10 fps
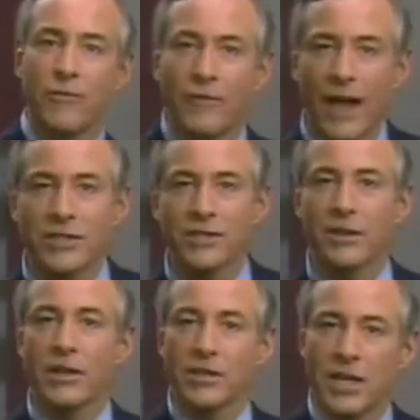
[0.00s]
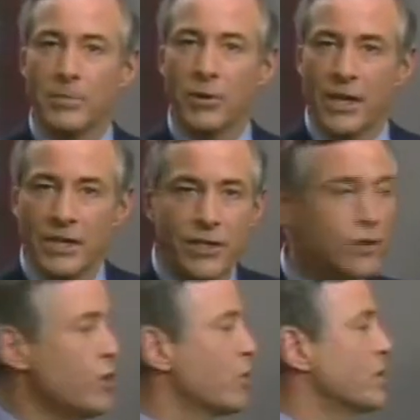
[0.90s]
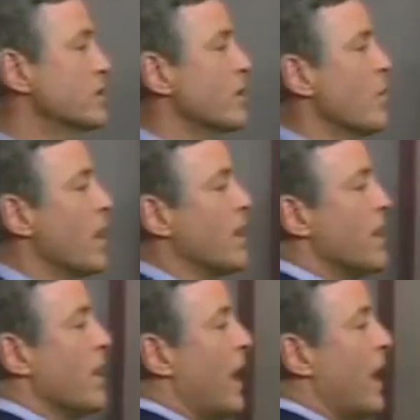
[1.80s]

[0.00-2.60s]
faster, cheaper, easier, newer, and so on.